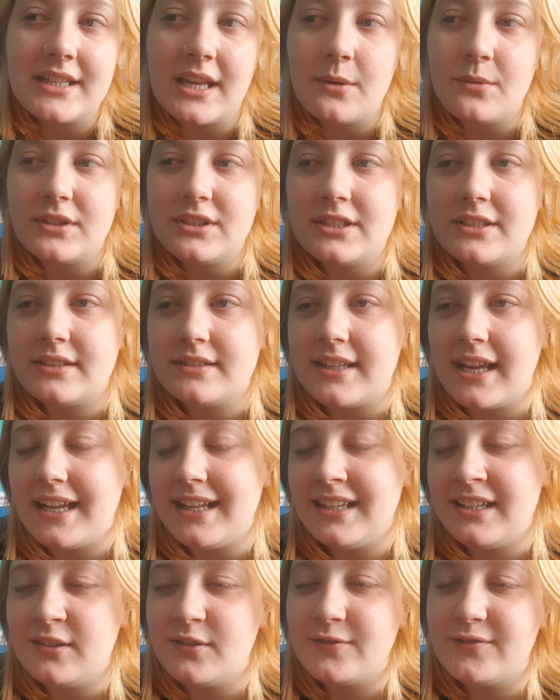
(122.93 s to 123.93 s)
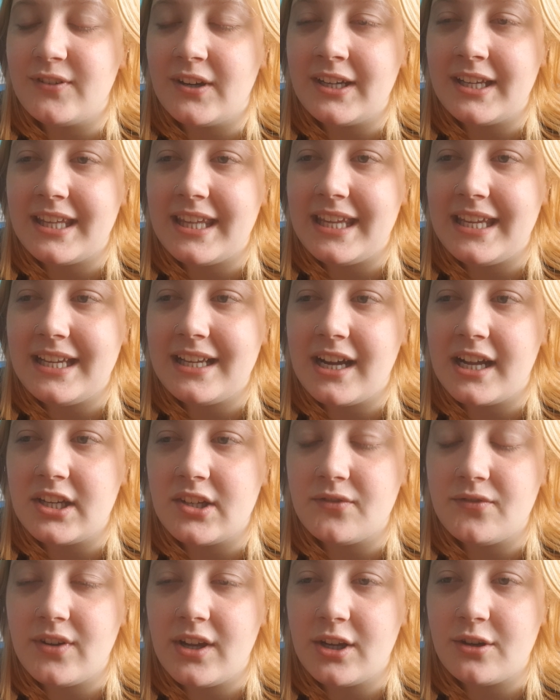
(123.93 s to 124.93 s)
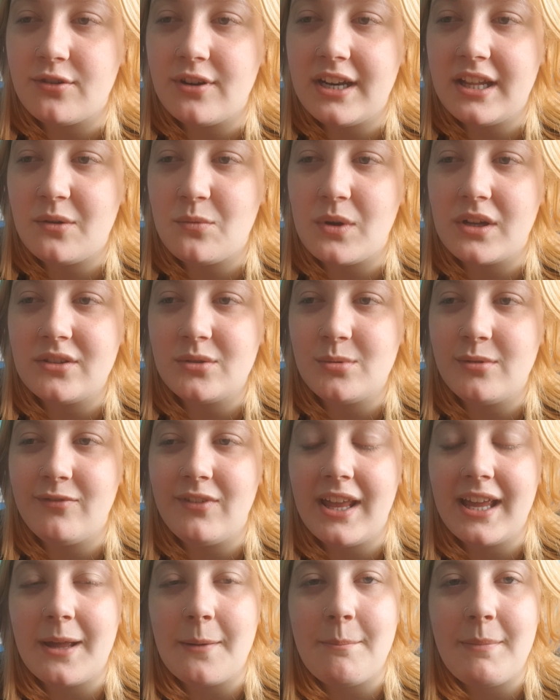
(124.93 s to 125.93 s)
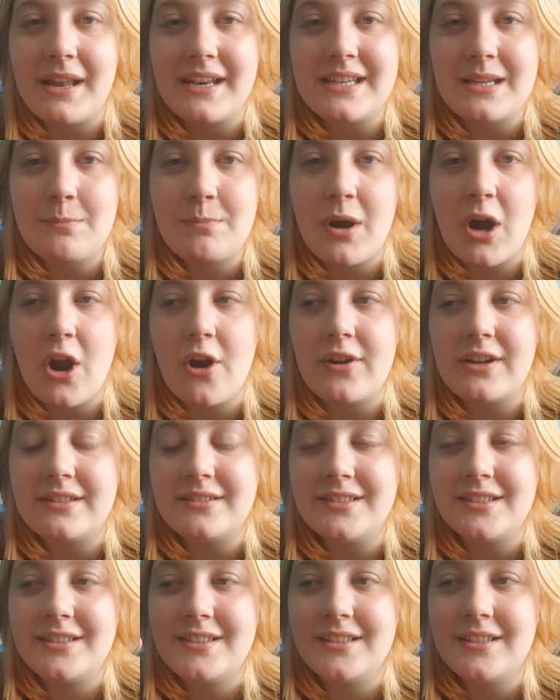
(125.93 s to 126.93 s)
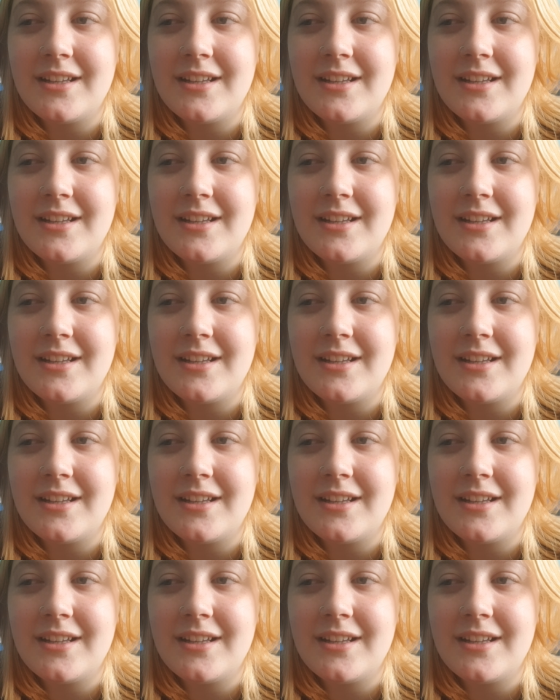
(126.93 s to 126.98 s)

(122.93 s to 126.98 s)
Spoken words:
they were just like little funky kind of acrylic ones with like a bendy bar in